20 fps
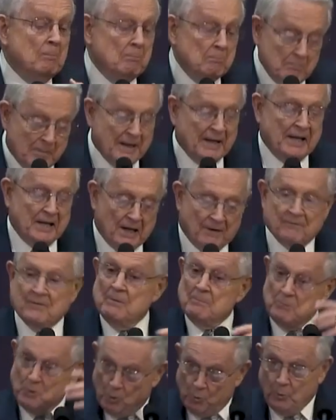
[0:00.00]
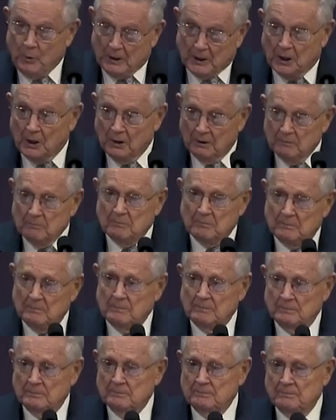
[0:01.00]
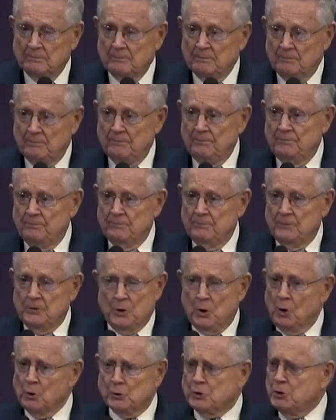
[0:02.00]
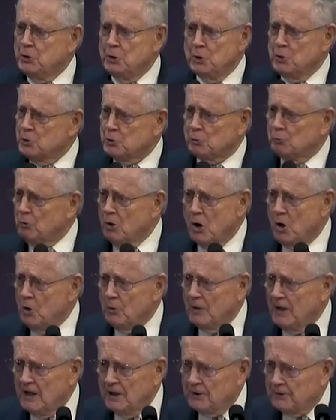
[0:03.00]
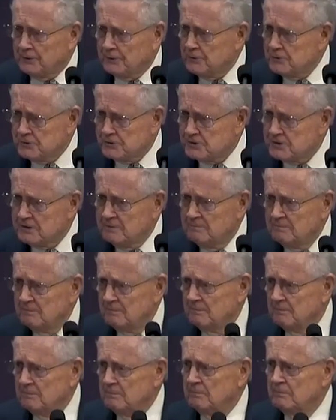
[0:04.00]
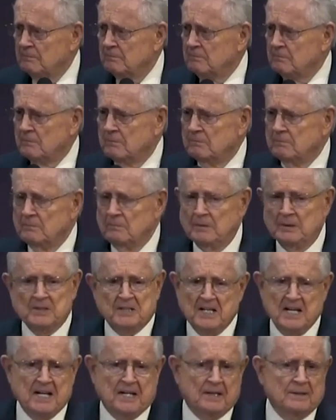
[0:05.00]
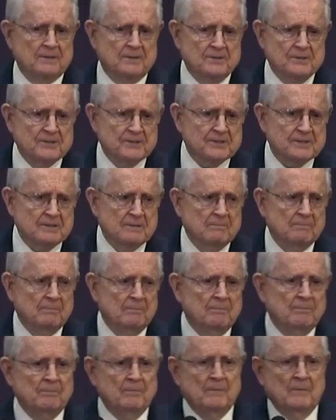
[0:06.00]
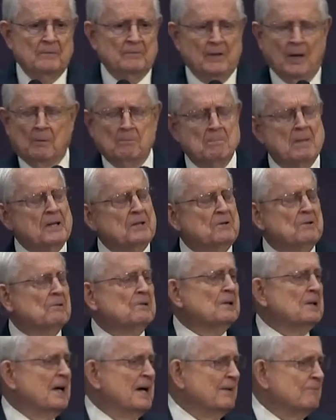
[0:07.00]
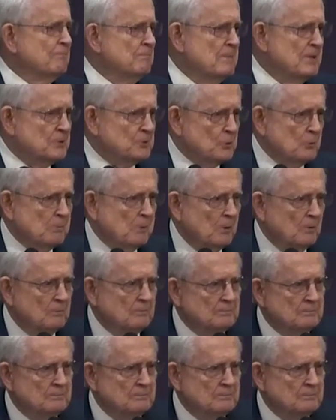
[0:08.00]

Many of them you will. You'll choose wrong elders and deacons. They'll make your life miserable.